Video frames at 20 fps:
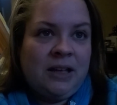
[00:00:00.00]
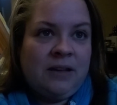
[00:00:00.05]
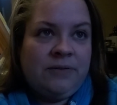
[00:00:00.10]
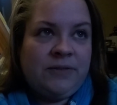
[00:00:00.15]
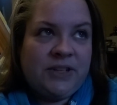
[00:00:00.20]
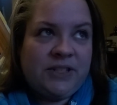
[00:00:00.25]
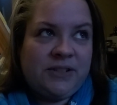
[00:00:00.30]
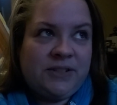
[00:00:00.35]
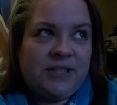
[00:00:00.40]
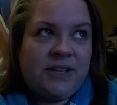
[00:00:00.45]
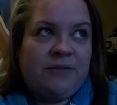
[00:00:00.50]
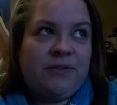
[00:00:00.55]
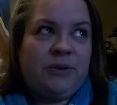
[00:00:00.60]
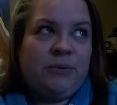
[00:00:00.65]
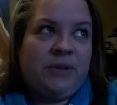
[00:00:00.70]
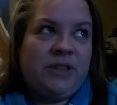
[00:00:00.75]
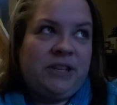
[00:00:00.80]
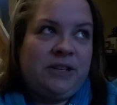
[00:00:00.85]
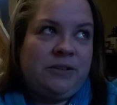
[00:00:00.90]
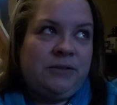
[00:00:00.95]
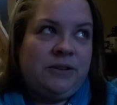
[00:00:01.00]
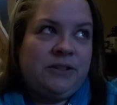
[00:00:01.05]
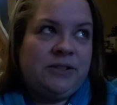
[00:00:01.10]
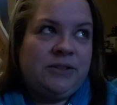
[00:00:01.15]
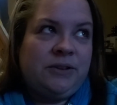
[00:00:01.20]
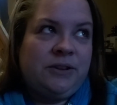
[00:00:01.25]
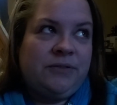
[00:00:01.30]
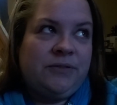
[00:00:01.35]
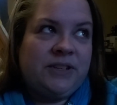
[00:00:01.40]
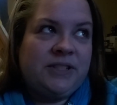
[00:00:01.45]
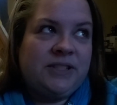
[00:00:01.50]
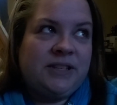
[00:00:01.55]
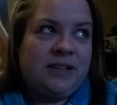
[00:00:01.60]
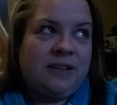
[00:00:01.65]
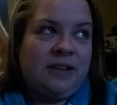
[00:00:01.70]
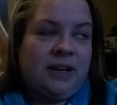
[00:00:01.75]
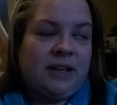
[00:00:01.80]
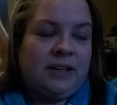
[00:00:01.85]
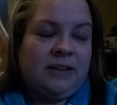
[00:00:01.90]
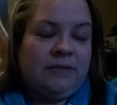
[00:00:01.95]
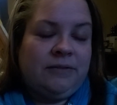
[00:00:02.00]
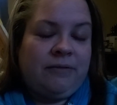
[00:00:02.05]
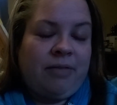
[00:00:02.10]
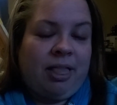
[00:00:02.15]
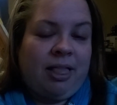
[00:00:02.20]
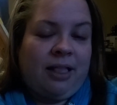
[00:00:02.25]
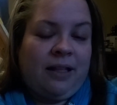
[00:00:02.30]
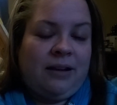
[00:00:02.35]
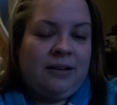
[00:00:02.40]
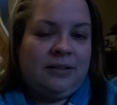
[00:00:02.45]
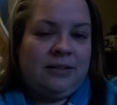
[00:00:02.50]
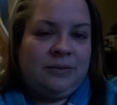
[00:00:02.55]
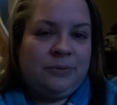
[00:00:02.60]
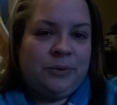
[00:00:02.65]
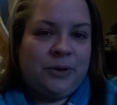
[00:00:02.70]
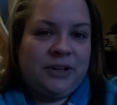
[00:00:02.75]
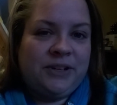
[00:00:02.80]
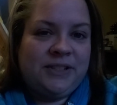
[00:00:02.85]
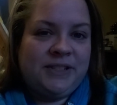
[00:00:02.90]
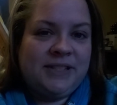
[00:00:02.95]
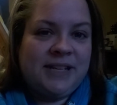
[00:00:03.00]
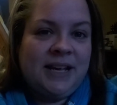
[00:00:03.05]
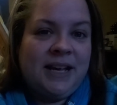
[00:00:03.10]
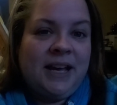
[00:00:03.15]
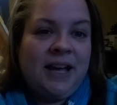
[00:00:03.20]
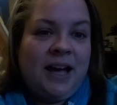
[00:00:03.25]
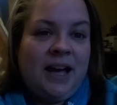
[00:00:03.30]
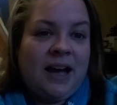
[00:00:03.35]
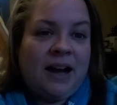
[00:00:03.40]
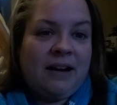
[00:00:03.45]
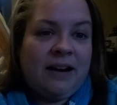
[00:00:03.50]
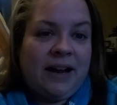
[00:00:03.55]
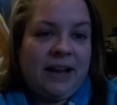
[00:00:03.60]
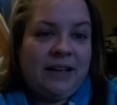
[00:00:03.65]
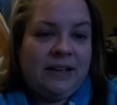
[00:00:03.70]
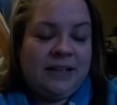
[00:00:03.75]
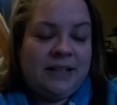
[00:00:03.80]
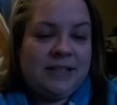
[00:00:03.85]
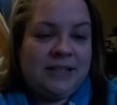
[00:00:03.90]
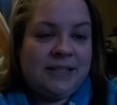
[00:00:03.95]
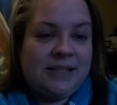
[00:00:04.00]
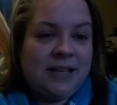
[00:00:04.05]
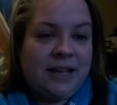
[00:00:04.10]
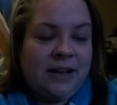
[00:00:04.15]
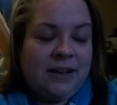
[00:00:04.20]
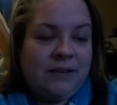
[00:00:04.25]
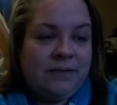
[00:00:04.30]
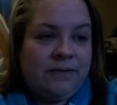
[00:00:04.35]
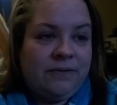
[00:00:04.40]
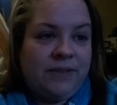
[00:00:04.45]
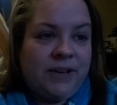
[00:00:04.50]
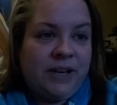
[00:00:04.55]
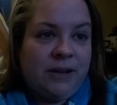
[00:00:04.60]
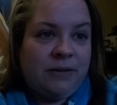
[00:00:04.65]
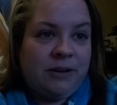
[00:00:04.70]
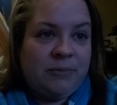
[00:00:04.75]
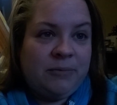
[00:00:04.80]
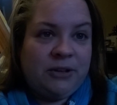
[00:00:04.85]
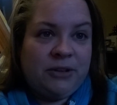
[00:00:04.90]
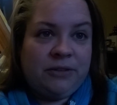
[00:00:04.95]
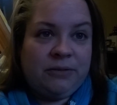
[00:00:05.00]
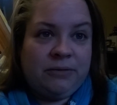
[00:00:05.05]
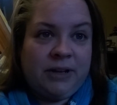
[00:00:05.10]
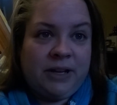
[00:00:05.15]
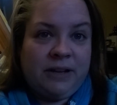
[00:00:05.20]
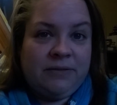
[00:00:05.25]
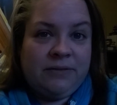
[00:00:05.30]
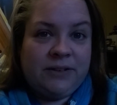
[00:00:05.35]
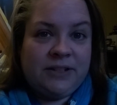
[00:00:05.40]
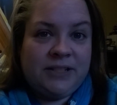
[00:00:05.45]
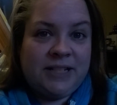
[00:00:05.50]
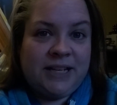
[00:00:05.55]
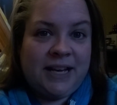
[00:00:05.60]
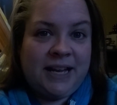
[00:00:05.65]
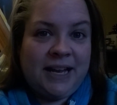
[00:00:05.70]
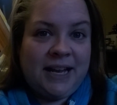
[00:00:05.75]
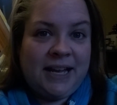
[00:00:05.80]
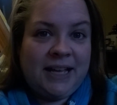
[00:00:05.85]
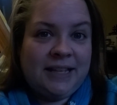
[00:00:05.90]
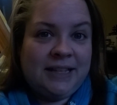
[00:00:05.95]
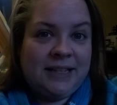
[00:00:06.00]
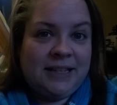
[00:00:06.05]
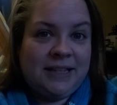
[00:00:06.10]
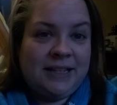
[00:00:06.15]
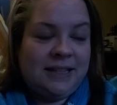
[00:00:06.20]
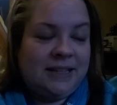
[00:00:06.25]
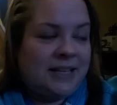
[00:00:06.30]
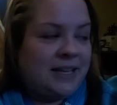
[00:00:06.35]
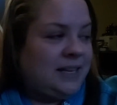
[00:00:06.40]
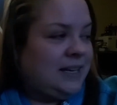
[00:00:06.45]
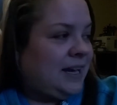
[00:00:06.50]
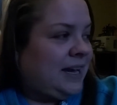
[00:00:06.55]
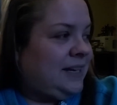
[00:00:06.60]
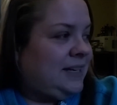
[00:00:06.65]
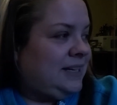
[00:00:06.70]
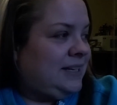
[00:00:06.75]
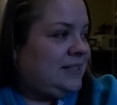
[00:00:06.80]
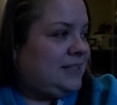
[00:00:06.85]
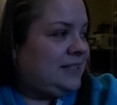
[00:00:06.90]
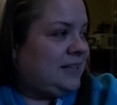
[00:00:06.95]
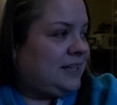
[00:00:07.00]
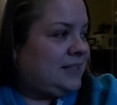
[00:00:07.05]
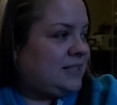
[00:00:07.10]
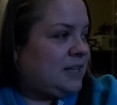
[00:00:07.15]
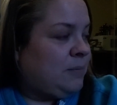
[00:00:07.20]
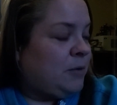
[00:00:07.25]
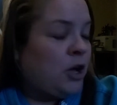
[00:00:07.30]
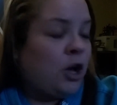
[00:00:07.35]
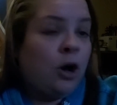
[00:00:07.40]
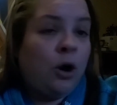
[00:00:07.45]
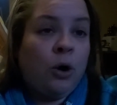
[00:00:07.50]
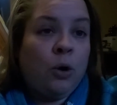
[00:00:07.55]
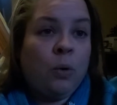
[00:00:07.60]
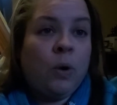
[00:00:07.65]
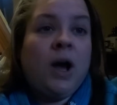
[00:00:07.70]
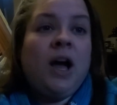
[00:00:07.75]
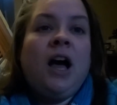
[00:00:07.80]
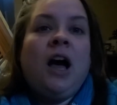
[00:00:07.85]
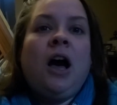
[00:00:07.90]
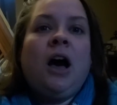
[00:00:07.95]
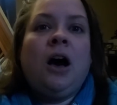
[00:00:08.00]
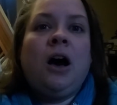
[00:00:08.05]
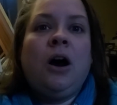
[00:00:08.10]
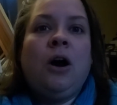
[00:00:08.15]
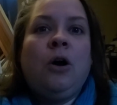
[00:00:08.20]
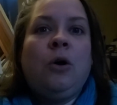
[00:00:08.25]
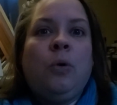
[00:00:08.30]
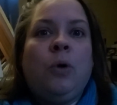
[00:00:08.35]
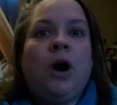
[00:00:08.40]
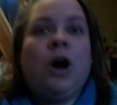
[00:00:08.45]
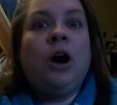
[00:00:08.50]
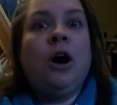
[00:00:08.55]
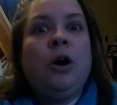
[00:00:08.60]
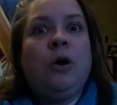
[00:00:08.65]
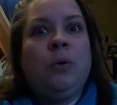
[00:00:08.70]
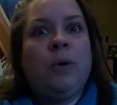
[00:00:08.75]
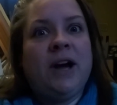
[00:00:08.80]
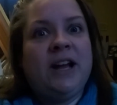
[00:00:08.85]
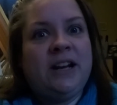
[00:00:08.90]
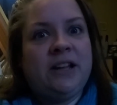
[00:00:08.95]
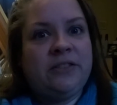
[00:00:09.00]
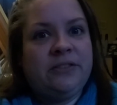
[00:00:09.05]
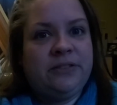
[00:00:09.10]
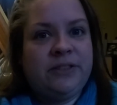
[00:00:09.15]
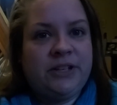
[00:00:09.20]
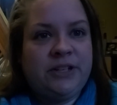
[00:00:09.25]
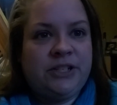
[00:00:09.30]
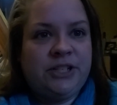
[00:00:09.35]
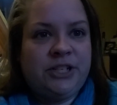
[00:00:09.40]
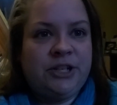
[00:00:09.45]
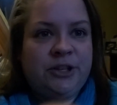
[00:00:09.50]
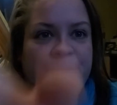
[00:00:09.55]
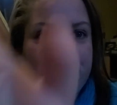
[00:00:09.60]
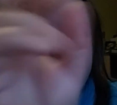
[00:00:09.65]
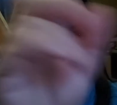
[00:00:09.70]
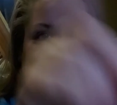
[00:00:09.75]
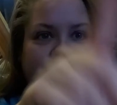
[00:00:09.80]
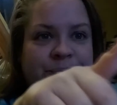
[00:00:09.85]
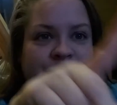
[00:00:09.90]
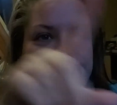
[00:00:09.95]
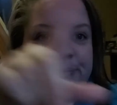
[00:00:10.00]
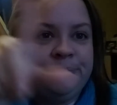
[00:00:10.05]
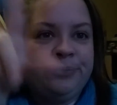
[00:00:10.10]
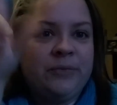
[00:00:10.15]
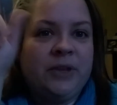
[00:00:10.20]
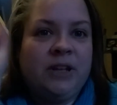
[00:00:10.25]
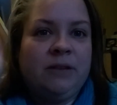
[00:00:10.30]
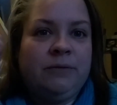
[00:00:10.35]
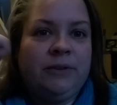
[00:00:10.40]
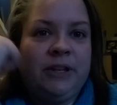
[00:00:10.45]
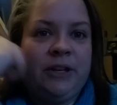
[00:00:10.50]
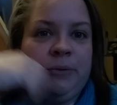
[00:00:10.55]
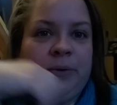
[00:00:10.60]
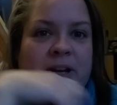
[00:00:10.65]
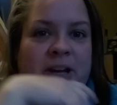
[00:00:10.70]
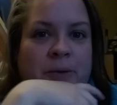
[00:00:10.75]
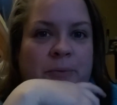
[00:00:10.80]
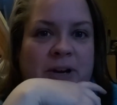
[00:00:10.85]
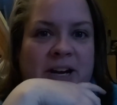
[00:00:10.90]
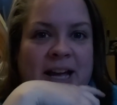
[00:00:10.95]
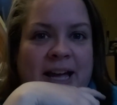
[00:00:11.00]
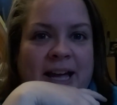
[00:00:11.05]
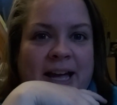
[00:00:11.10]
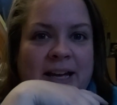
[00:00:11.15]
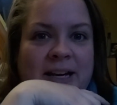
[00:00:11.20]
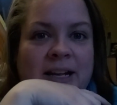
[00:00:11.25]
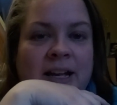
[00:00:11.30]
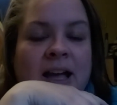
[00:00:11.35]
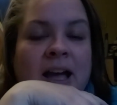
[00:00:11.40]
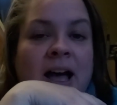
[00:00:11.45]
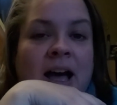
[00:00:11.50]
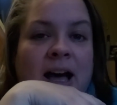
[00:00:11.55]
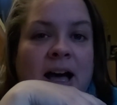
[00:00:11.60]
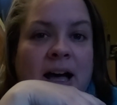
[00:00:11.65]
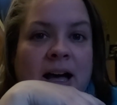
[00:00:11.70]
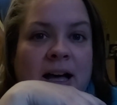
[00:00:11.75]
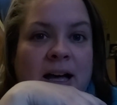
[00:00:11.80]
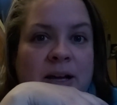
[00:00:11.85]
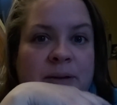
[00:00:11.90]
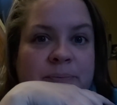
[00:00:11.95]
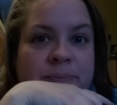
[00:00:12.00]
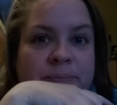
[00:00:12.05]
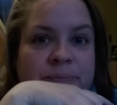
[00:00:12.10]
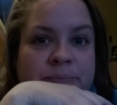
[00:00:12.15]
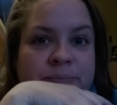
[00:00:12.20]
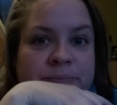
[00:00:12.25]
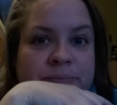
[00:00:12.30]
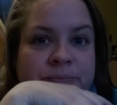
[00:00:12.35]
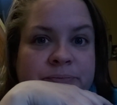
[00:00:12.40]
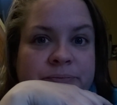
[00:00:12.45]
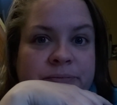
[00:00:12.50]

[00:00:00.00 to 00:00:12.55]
fix yourself, and within doing so, you fix the collective. Words. All right, this is like video number three for today. I need to like stop. Oh, oh, oh, another thing too. Hmm, really quick, I want to add. Um,